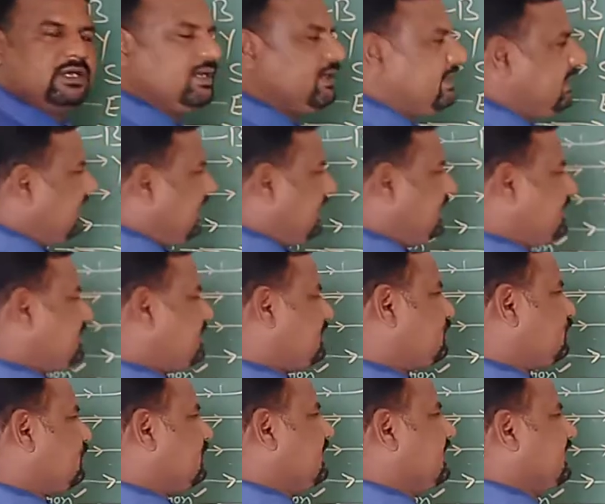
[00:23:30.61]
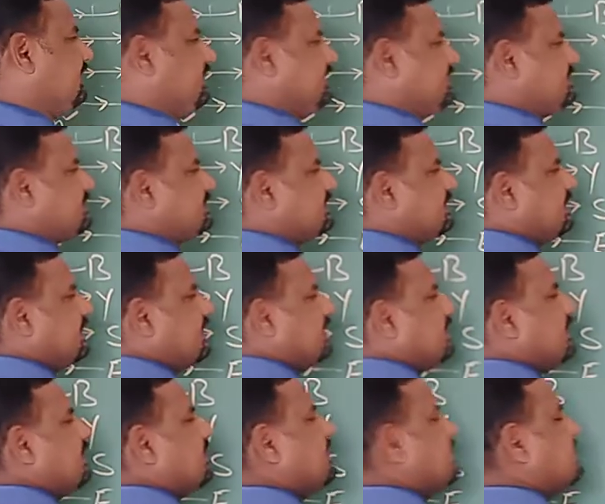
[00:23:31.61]
In addition to
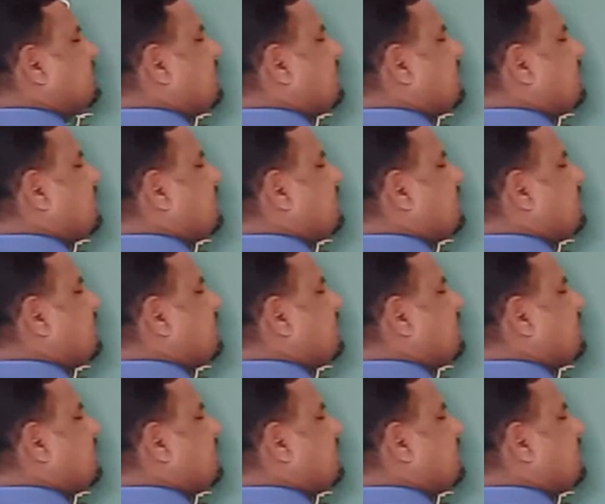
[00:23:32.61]
this, these